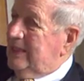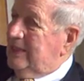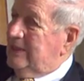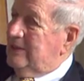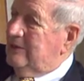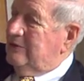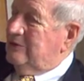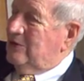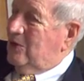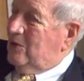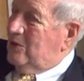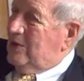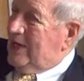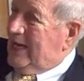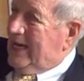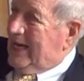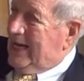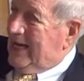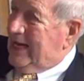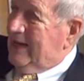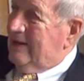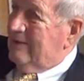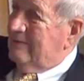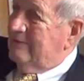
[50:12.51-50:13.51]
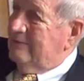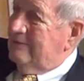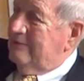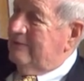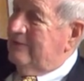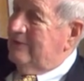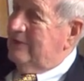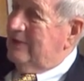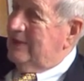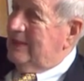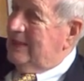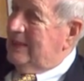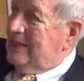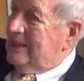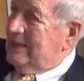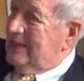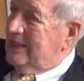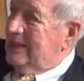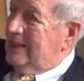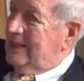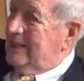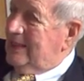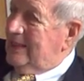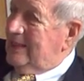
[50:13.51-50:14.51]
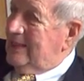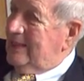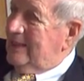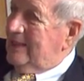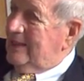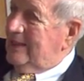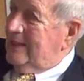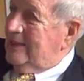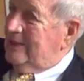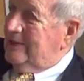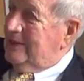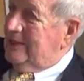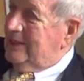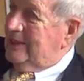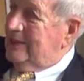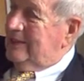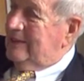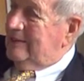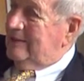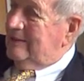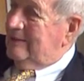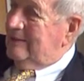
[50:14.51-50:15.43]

you don't have the